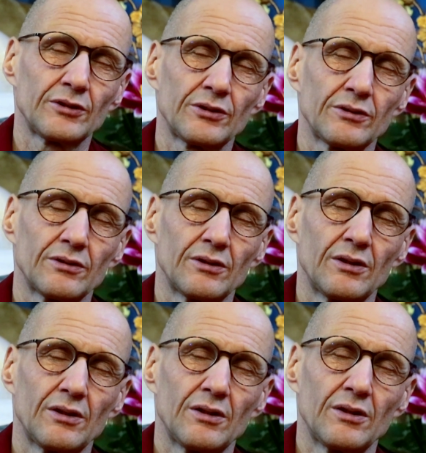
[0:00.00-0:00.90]
You know?
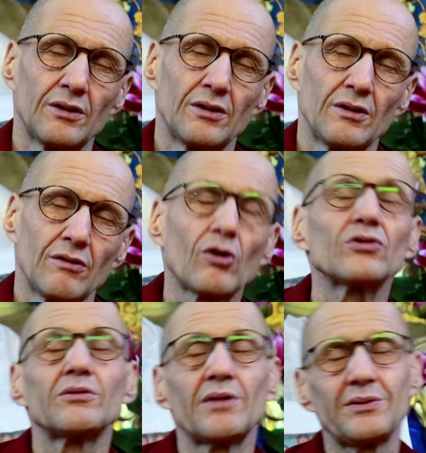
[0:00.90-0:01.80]
Of
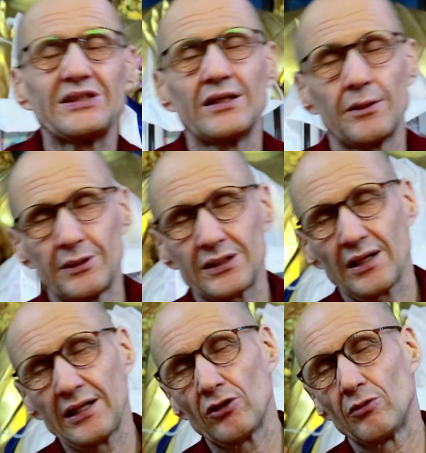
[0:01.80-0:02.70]
course, it may be
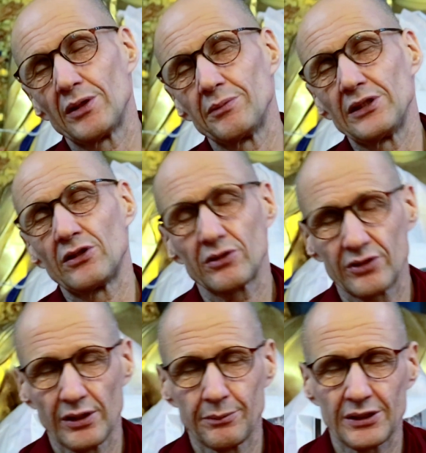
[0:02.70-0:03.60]
deliberately or maybe not
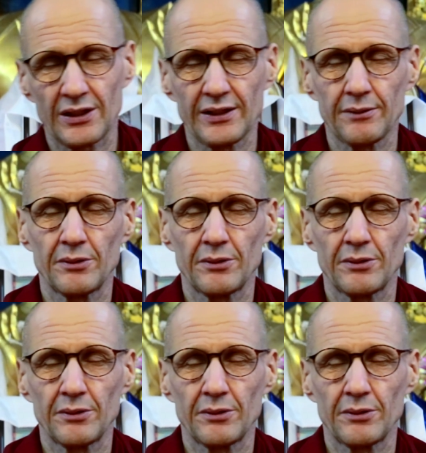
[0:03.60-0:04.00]
deliberately,